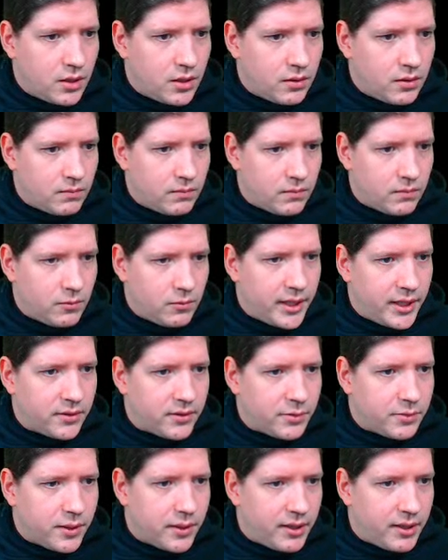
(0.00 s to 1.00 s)
Wait,
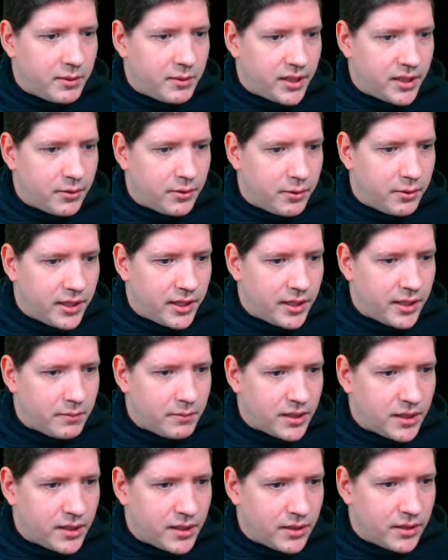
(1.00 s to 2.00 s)
where am I?
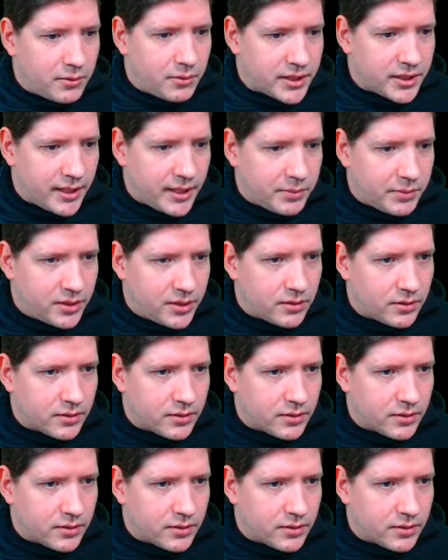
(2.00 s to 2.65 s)
What happened?